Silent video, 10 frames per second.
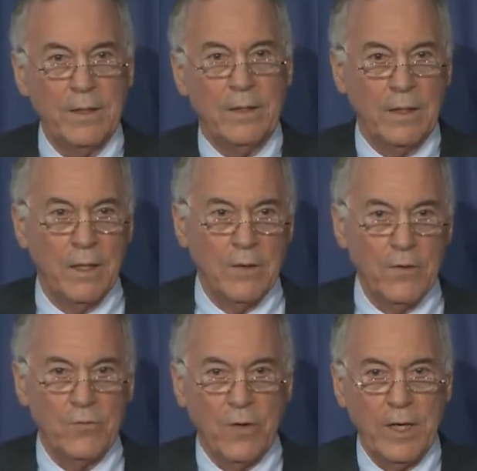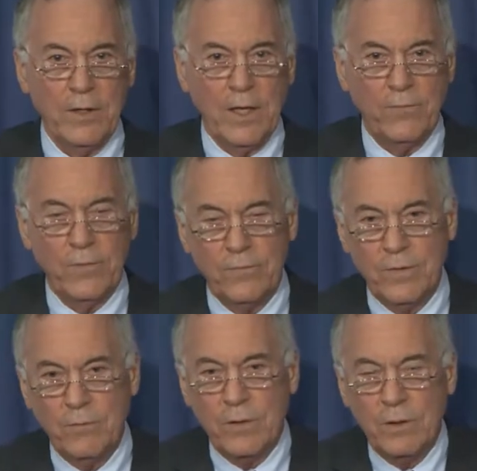and the, the trade
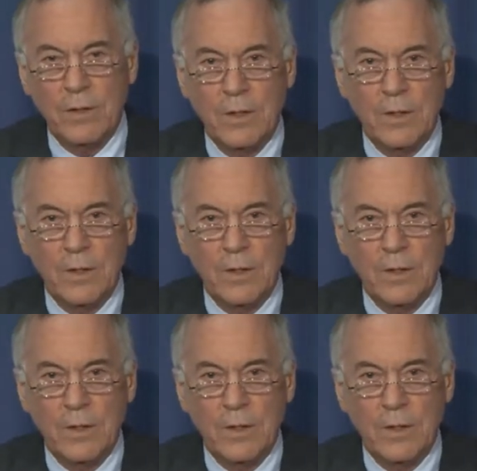deficit would,